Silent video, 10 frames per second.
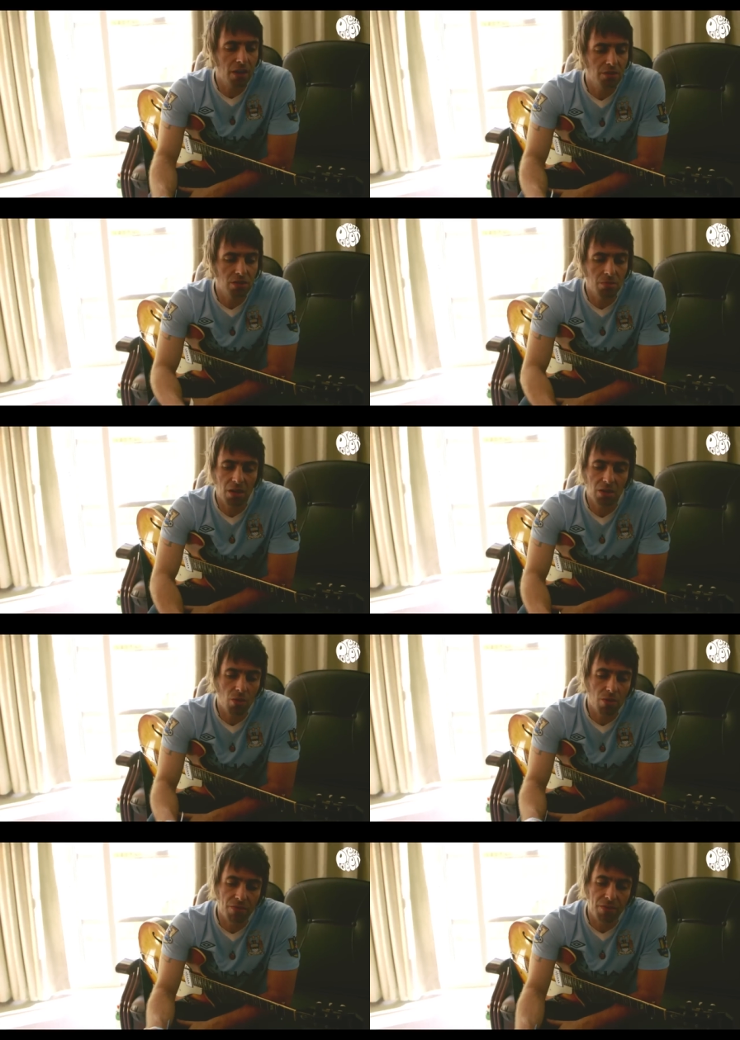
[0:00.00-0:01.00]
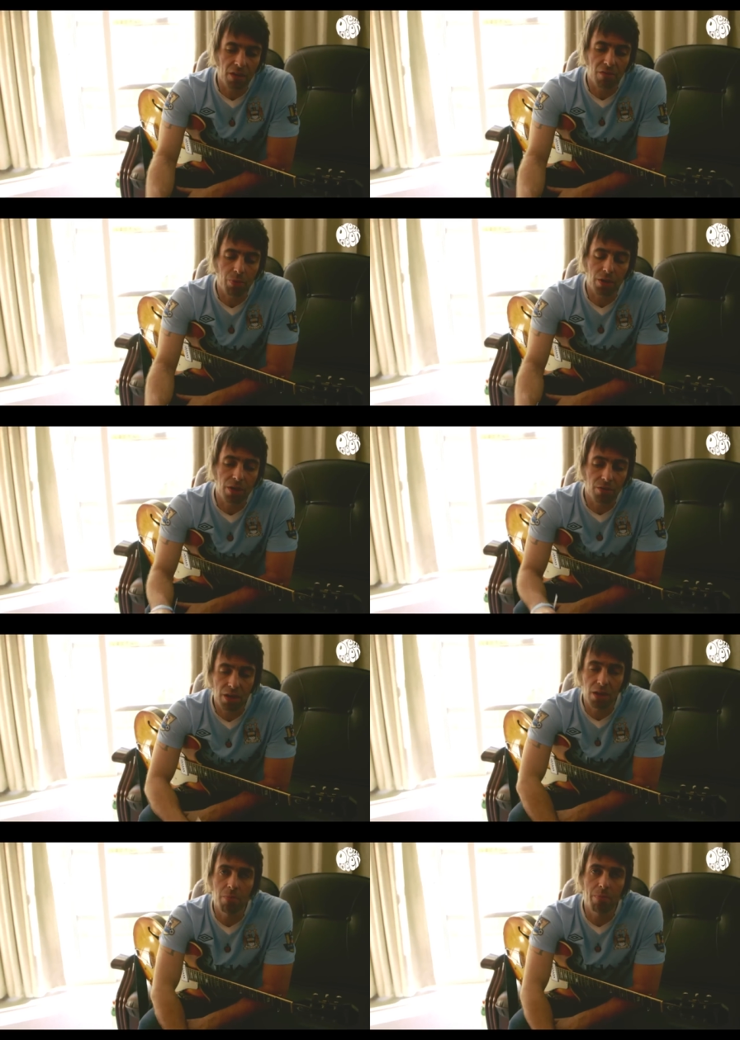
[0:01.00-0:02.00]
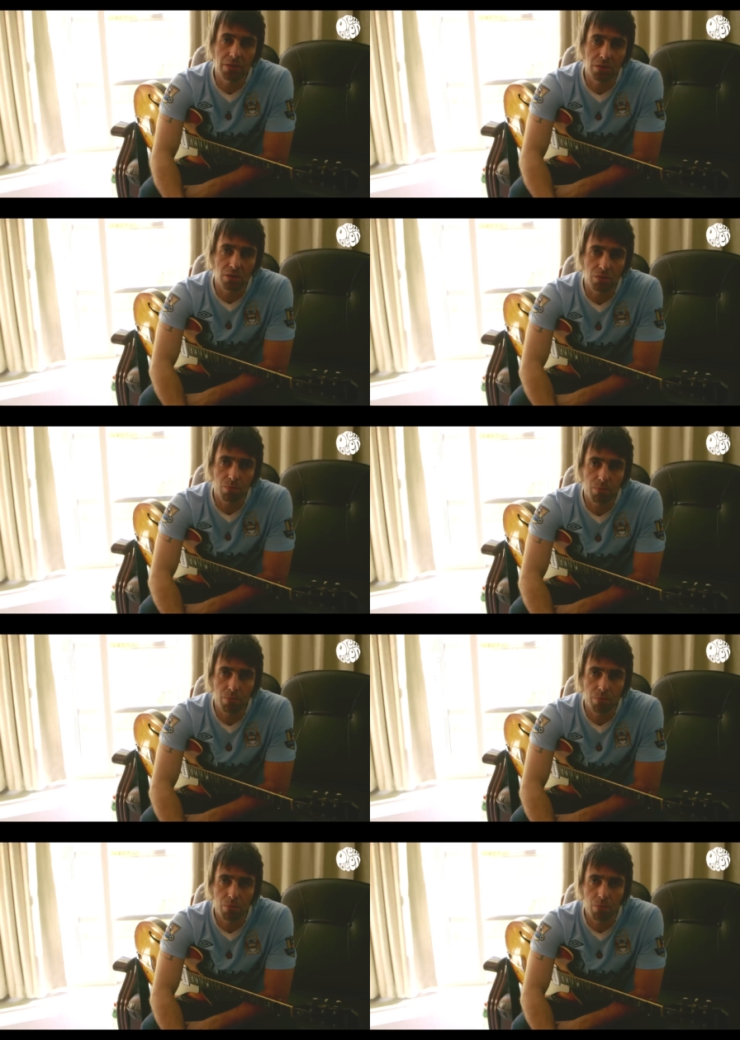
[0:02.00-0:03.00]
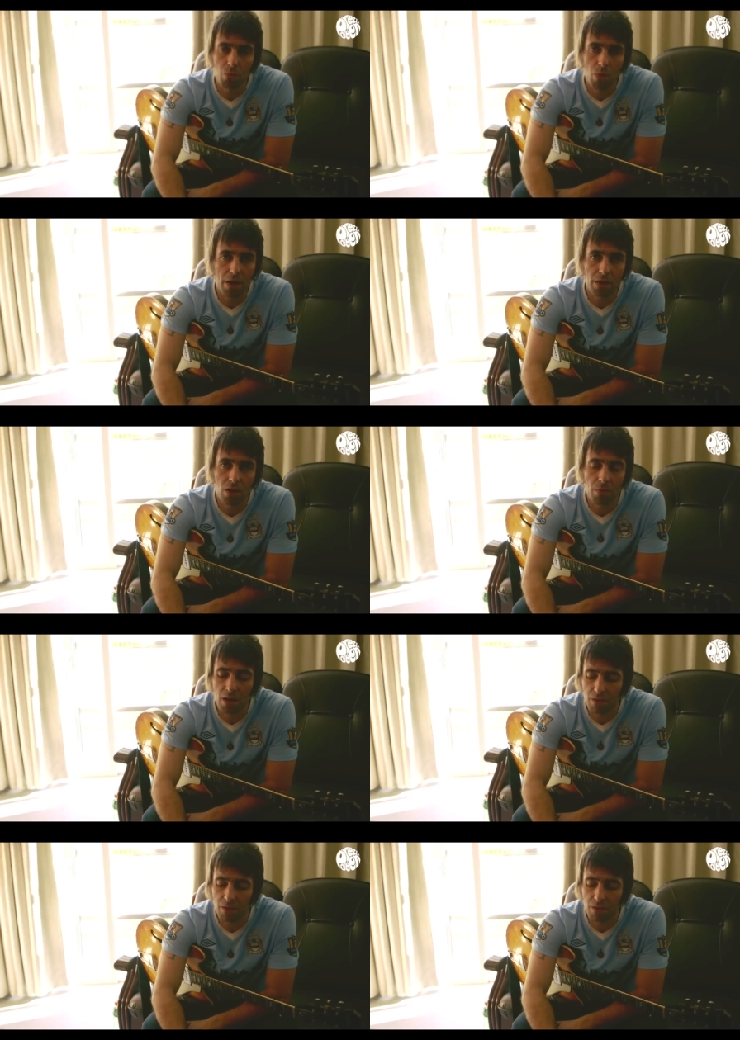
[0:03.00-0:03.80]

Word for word: fashion, I mean, I don't even think of Pretty Green in a business way, you know what I mean?